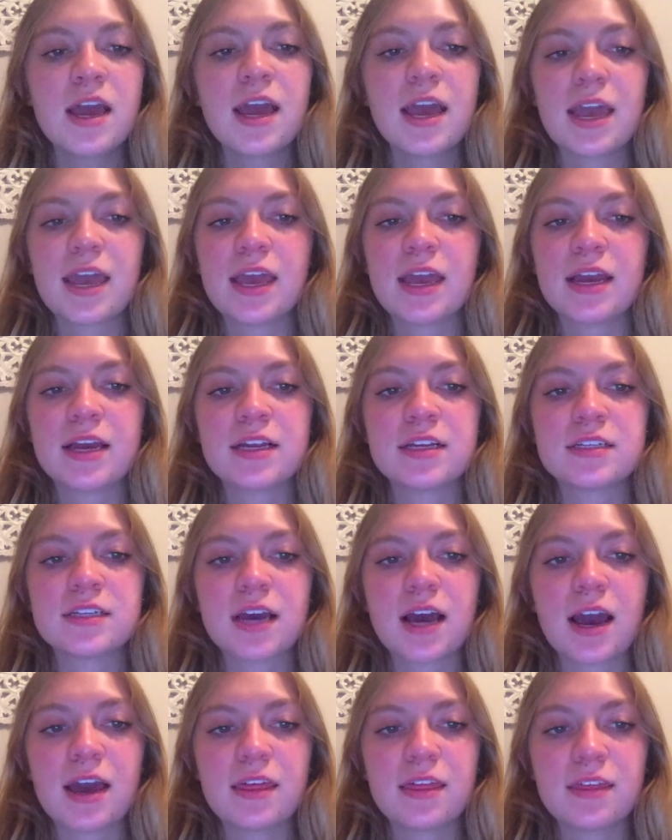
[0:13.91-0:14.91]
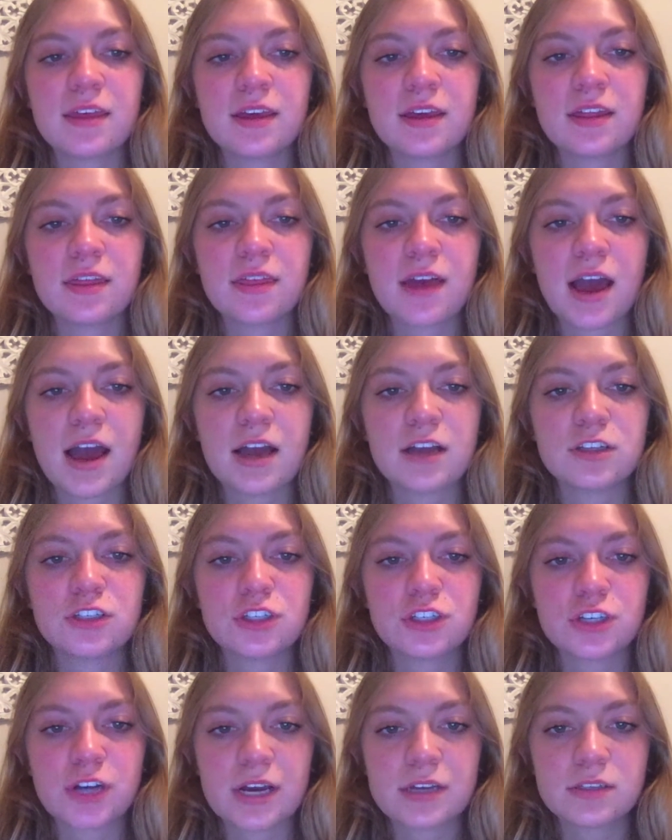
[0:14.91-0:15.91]
and I think that
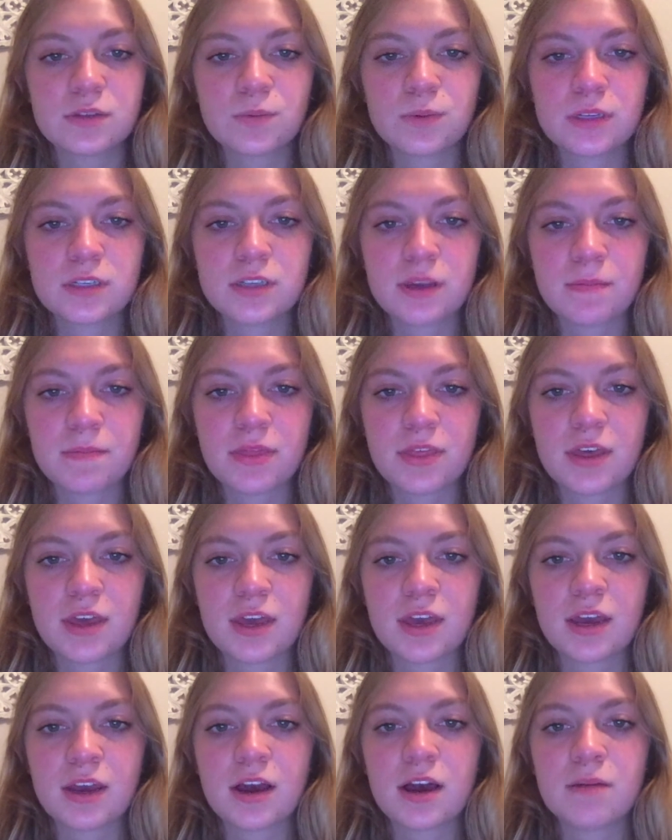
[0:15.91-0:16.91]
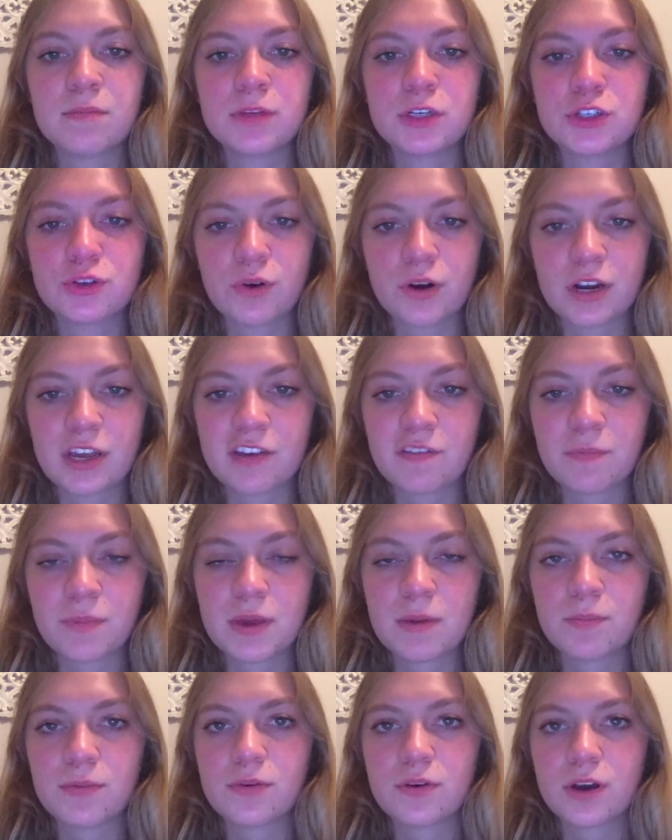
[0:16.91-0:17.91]
stress was something a majority of
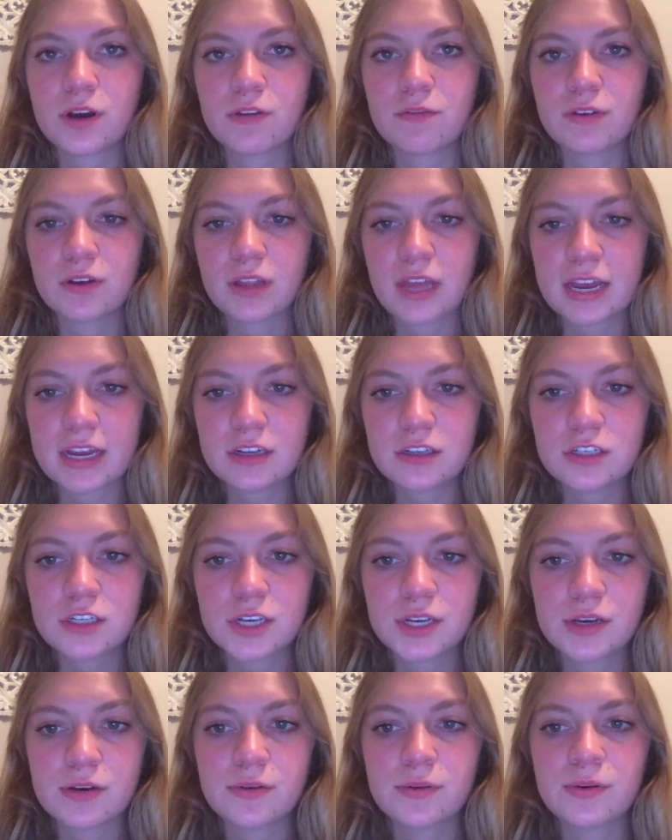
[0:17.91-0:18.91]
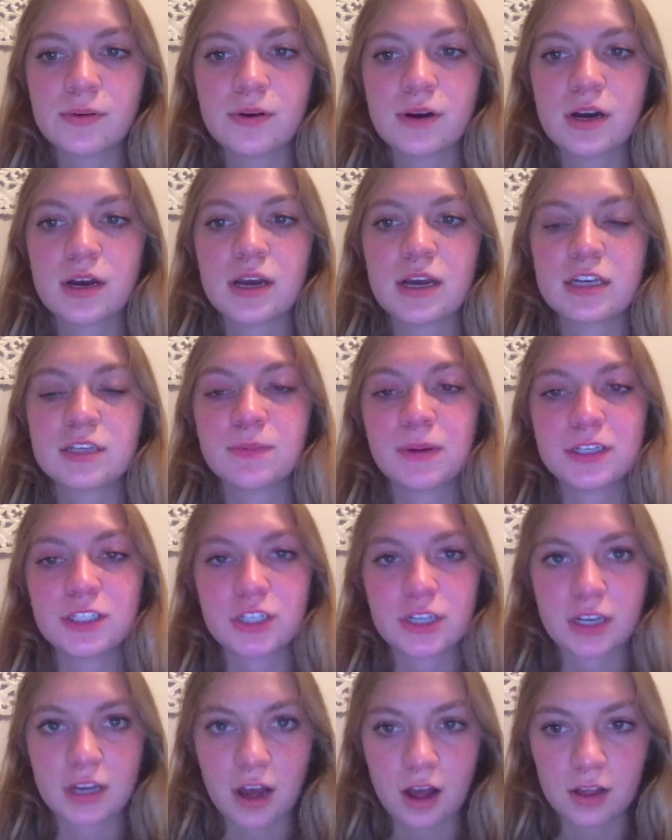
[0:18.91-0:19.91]
people could relate to,
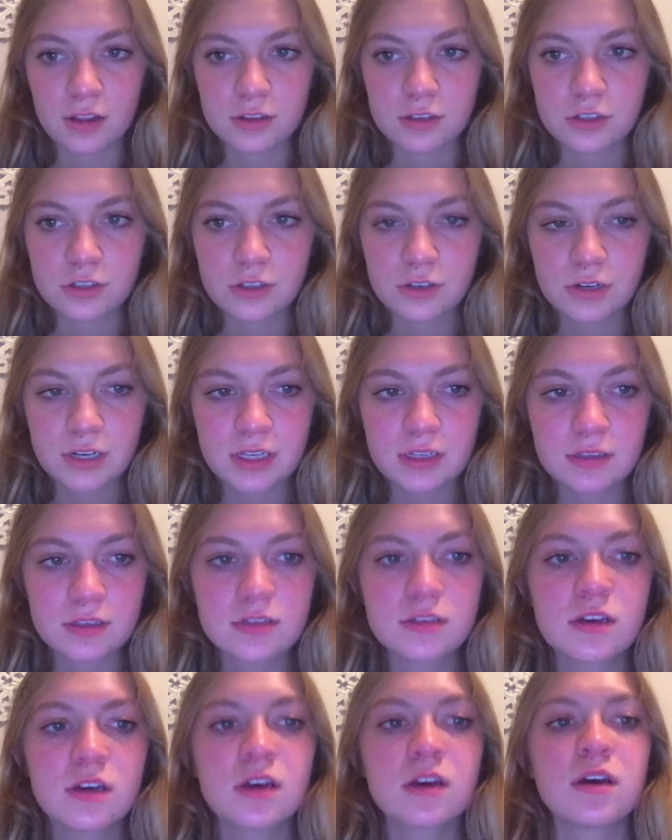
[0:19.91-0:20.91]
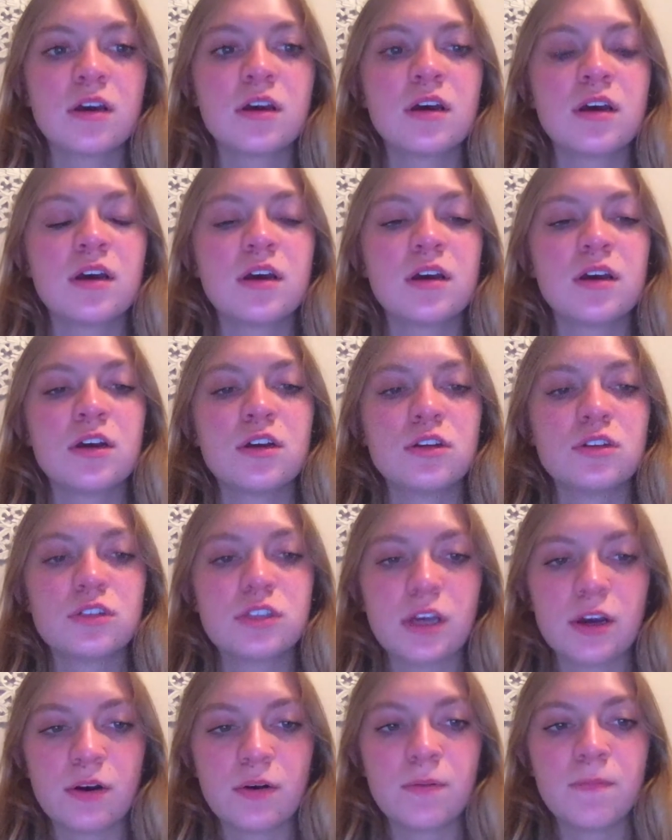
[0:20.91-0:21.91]
especially college students.
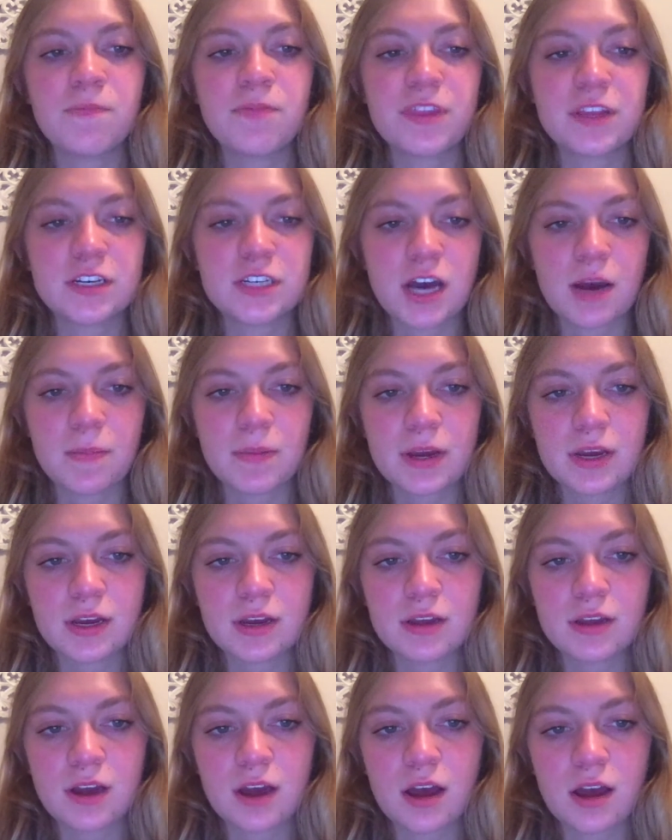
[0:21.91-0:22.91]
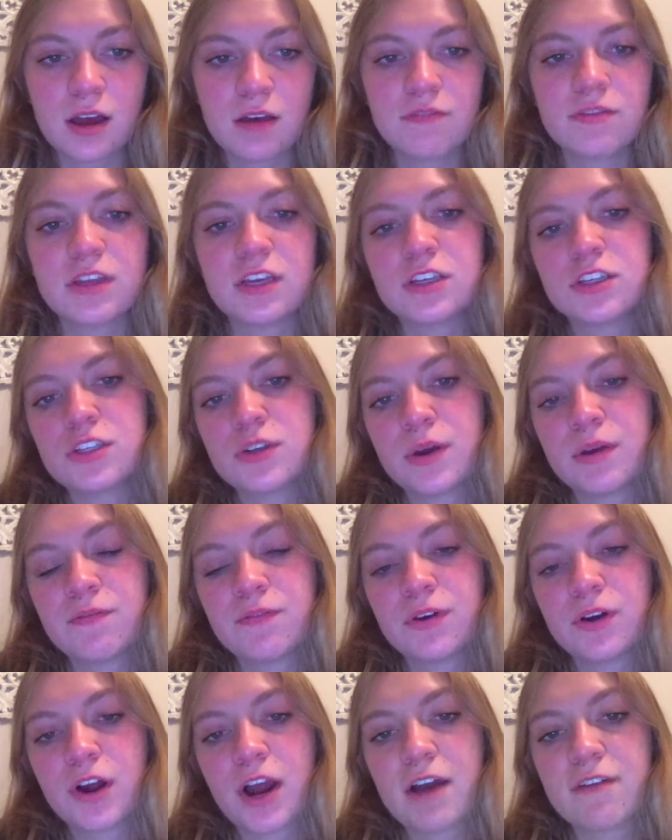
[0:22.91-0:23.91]
So, the topic of these two
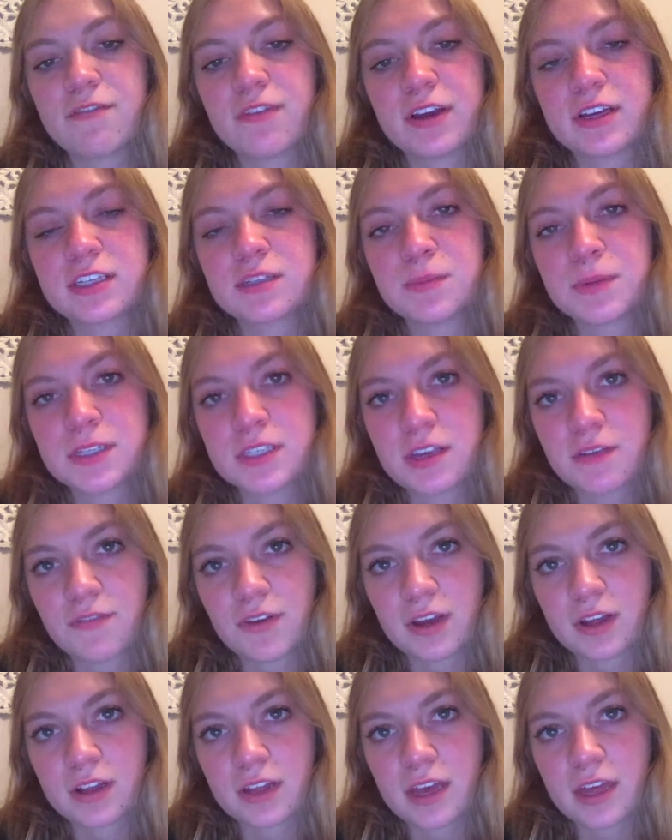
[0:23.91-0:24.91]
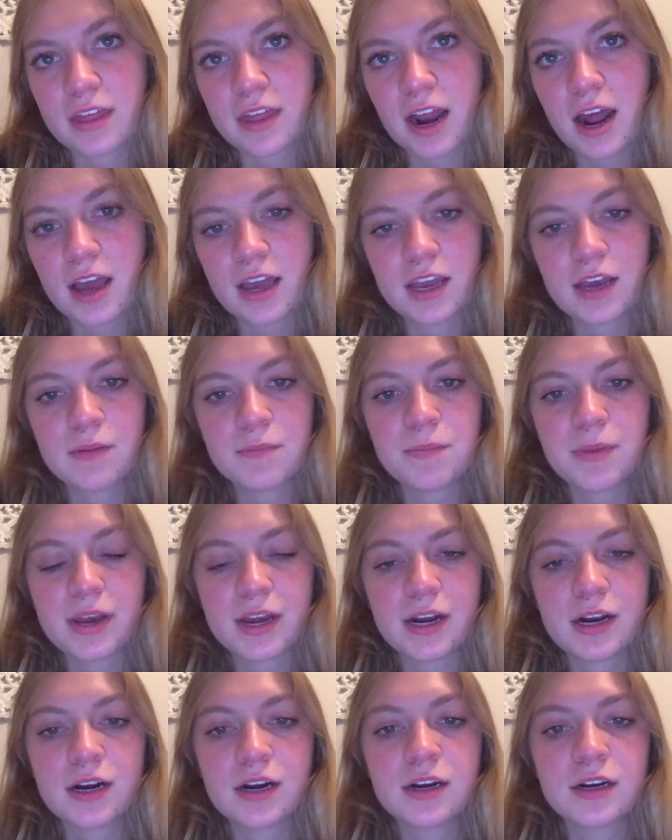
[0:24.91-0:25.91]
infographics specifically that I
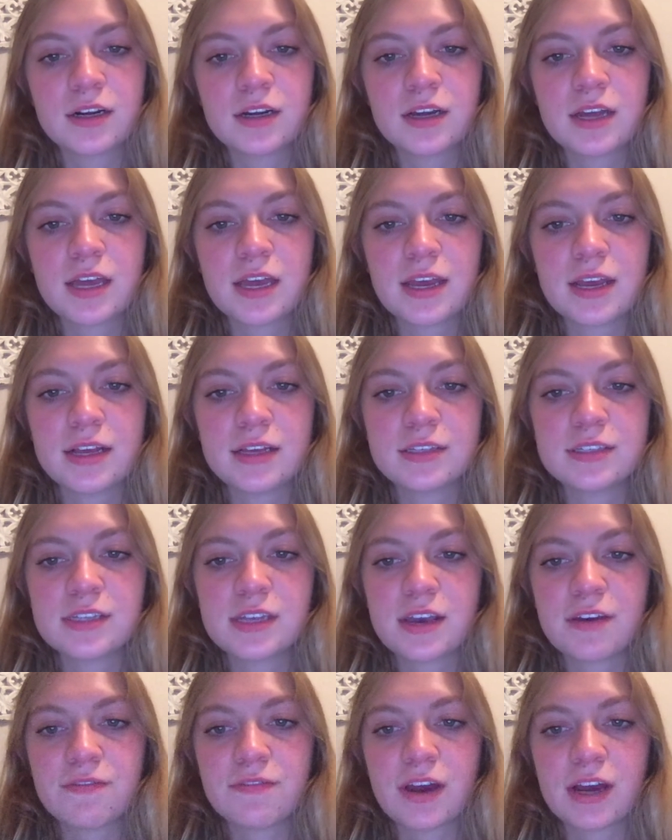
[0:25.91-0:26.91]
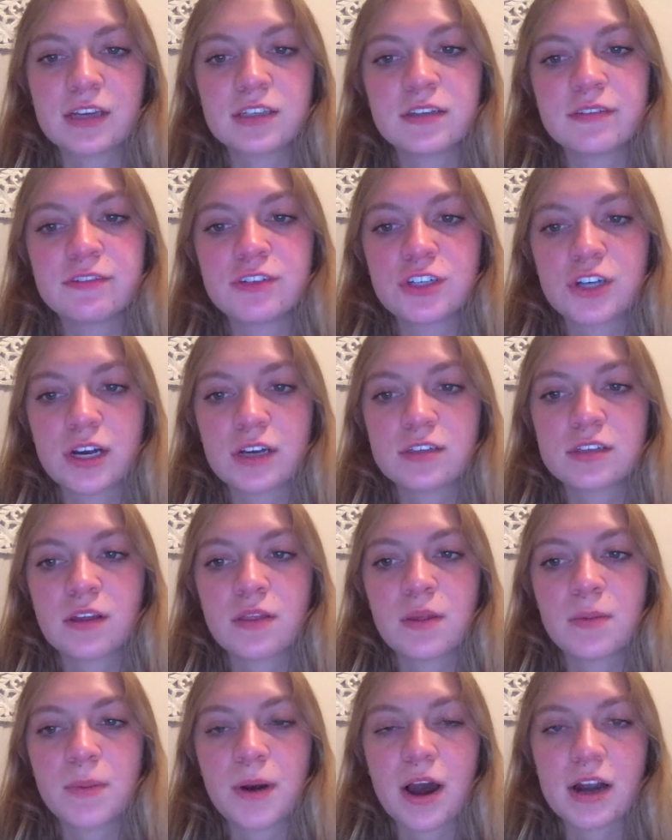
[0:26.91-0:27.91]
compared is the effects of stress on
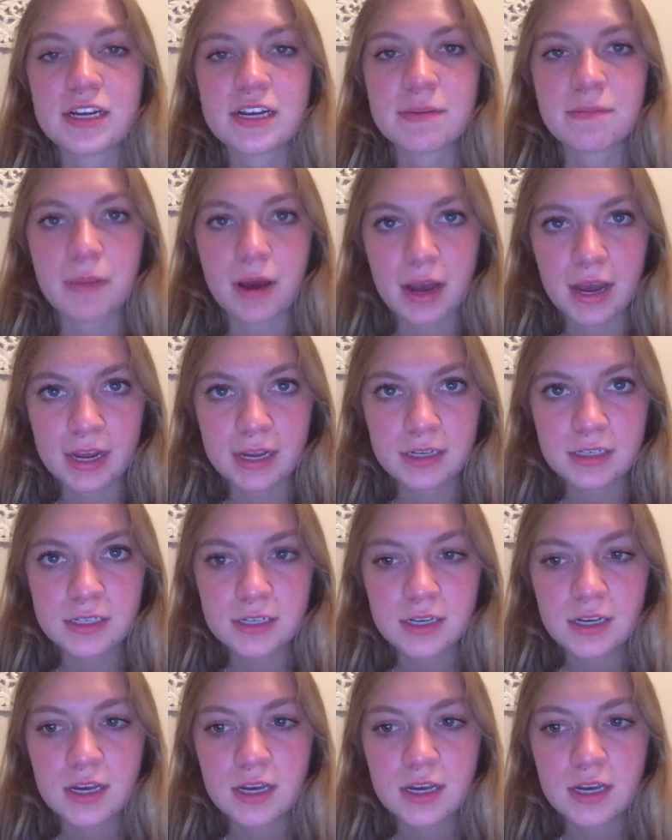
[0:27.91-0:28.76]
the body and mind.